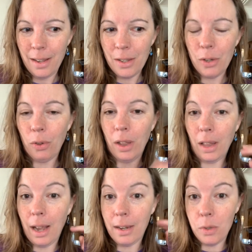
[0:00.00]
So the
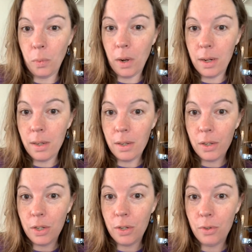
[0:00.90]
lines 1,
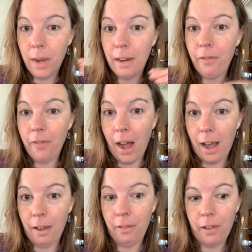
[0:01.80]
2, and
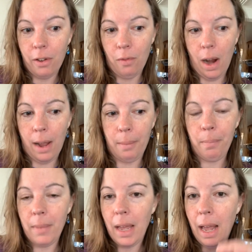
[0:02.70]
5
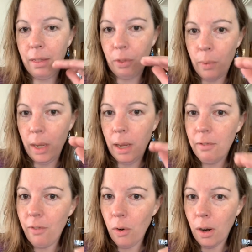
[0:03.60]
rhyme, and 3
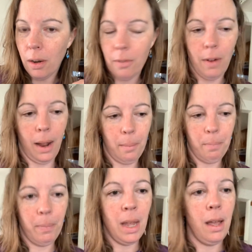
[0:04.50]
and 4 rhyme.
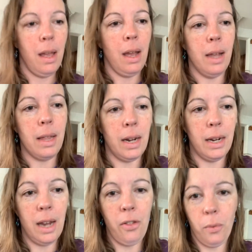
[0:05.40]
And then
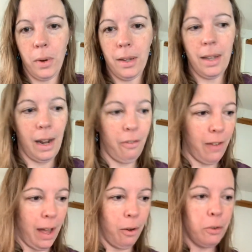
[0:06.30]
another one that I
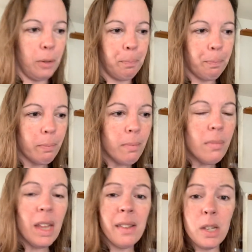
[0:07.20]
found,
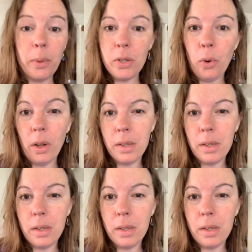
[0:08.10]
this one's called